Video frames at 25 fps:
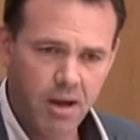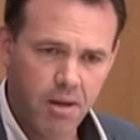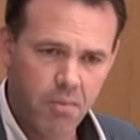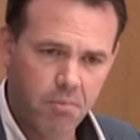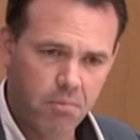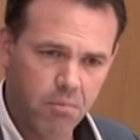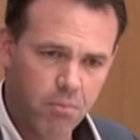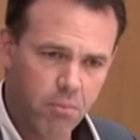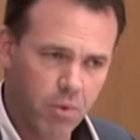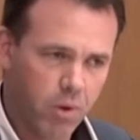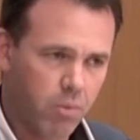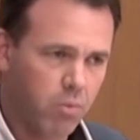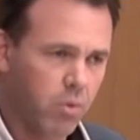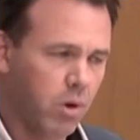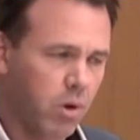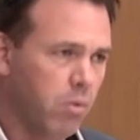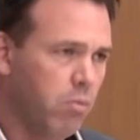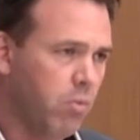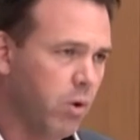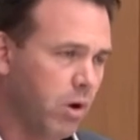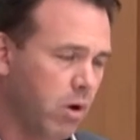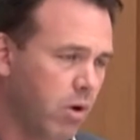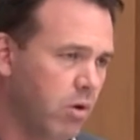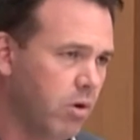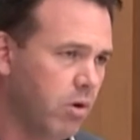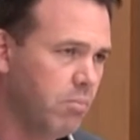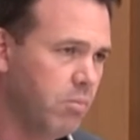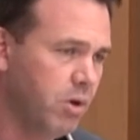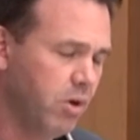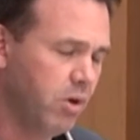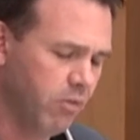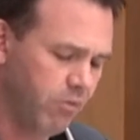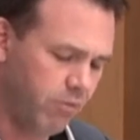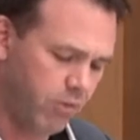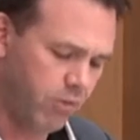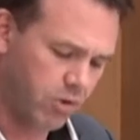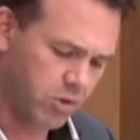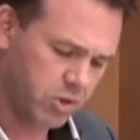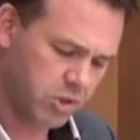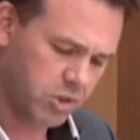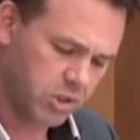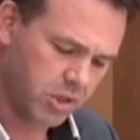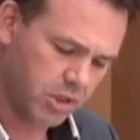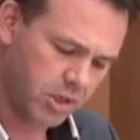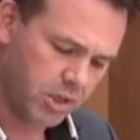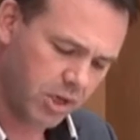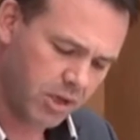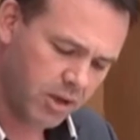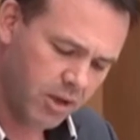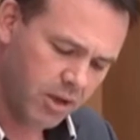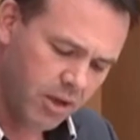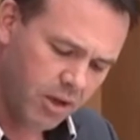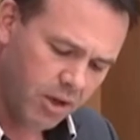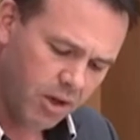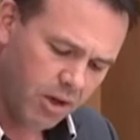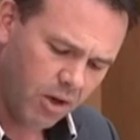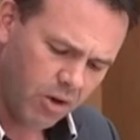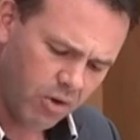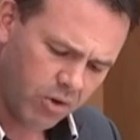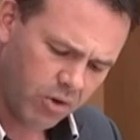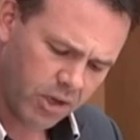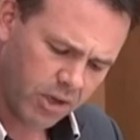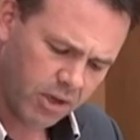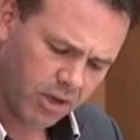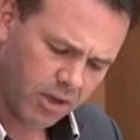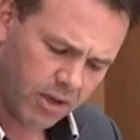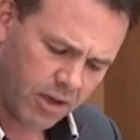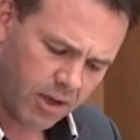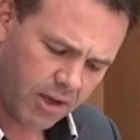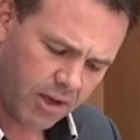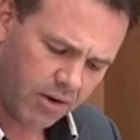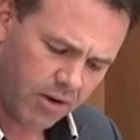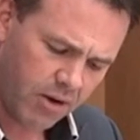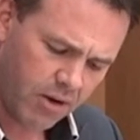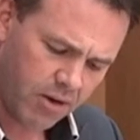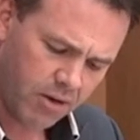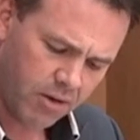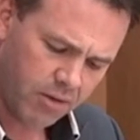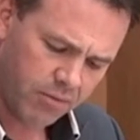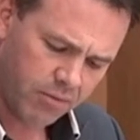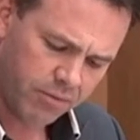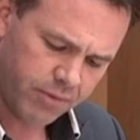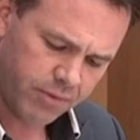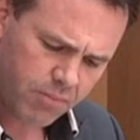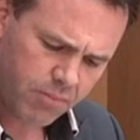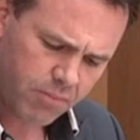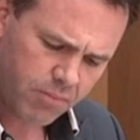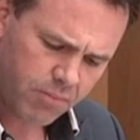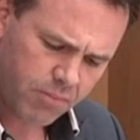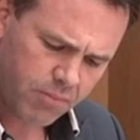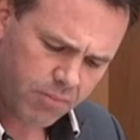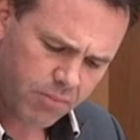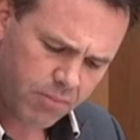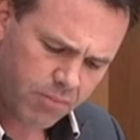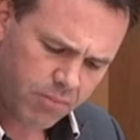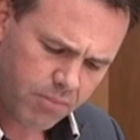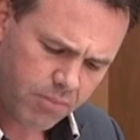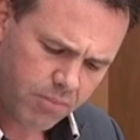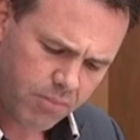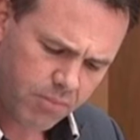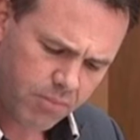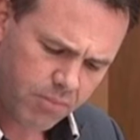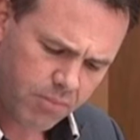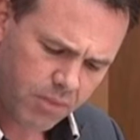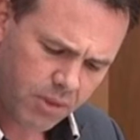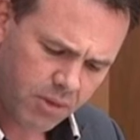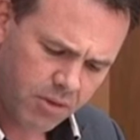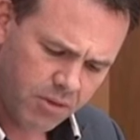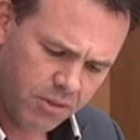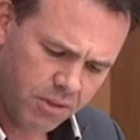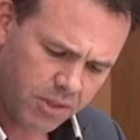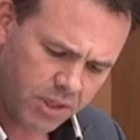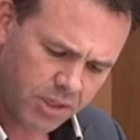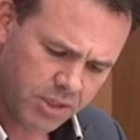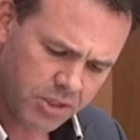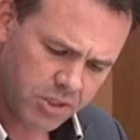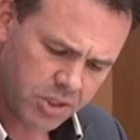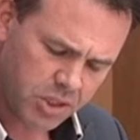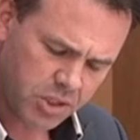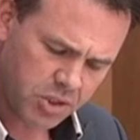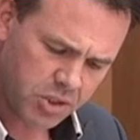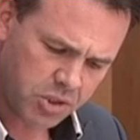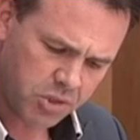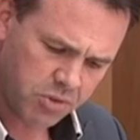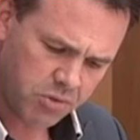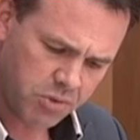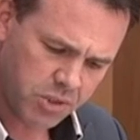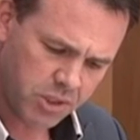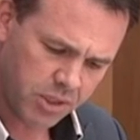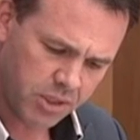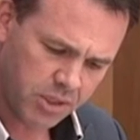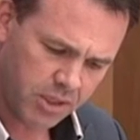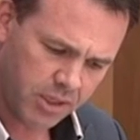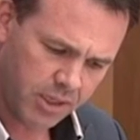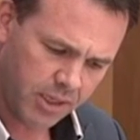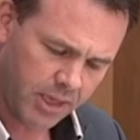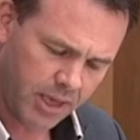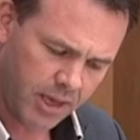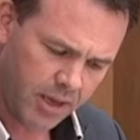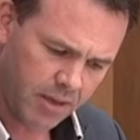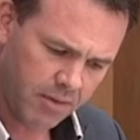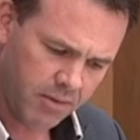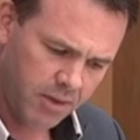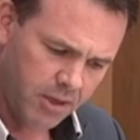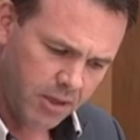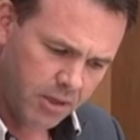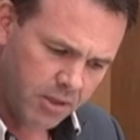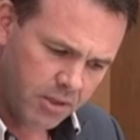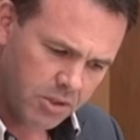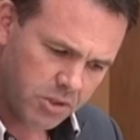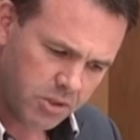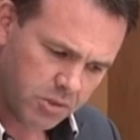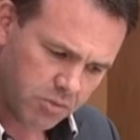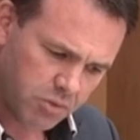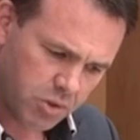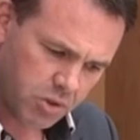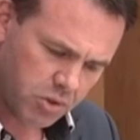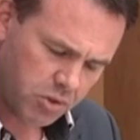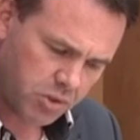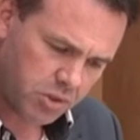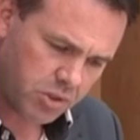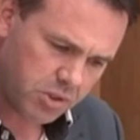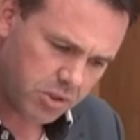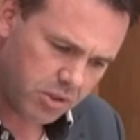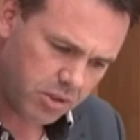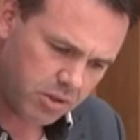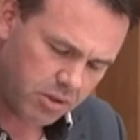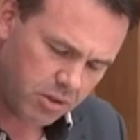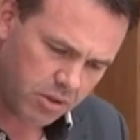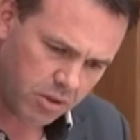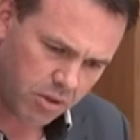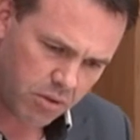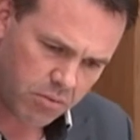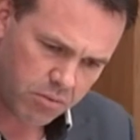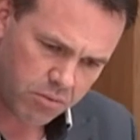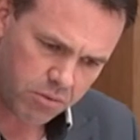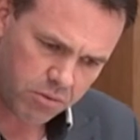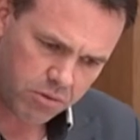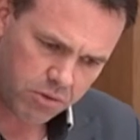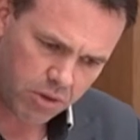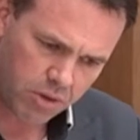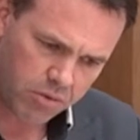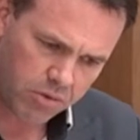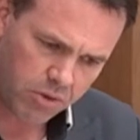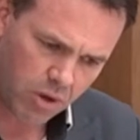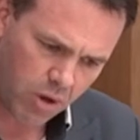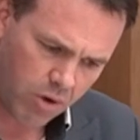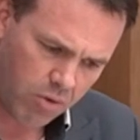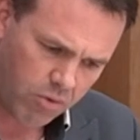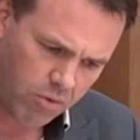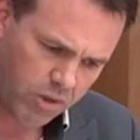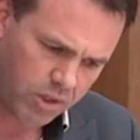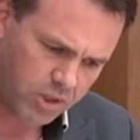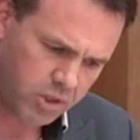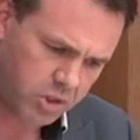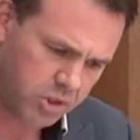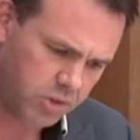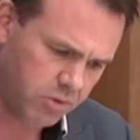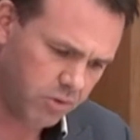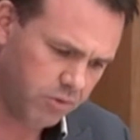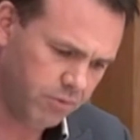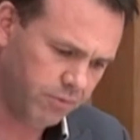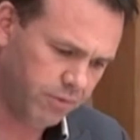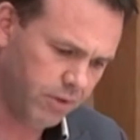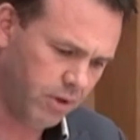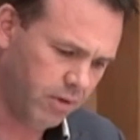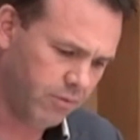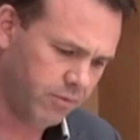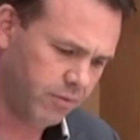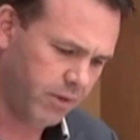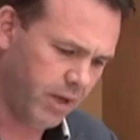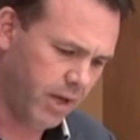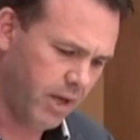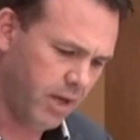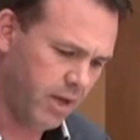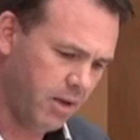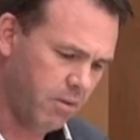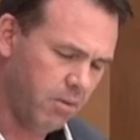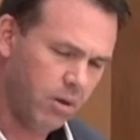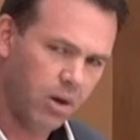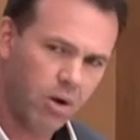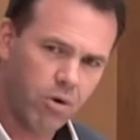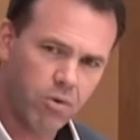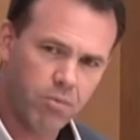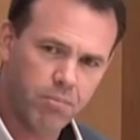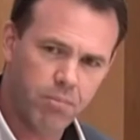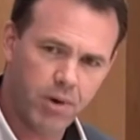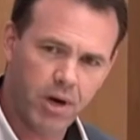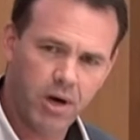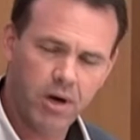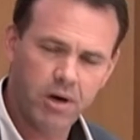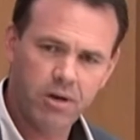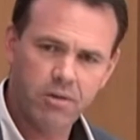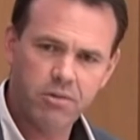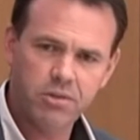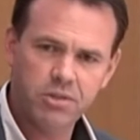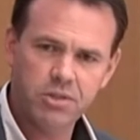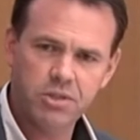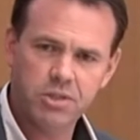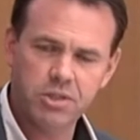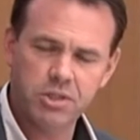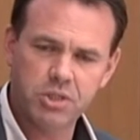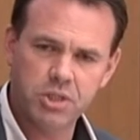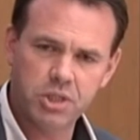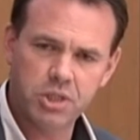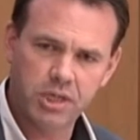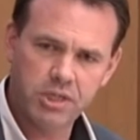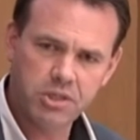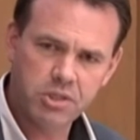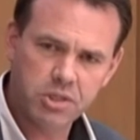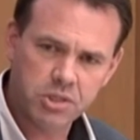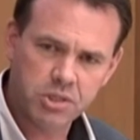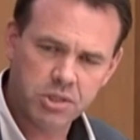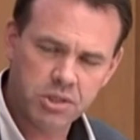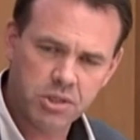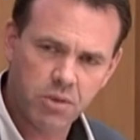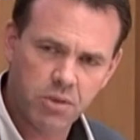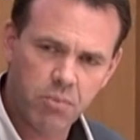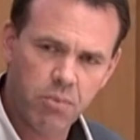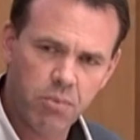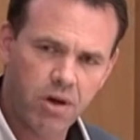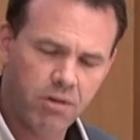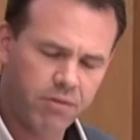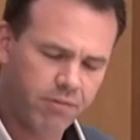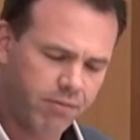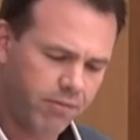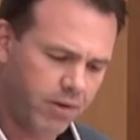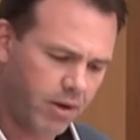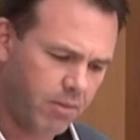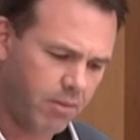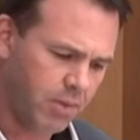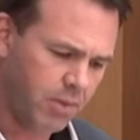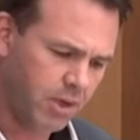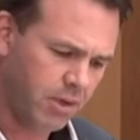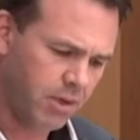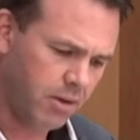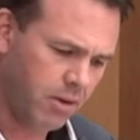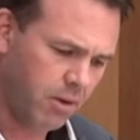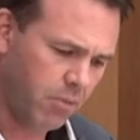we're going to be, unfortunately, looking at all of these issues again. So just, the whole issue of lone parents, the changes to the one family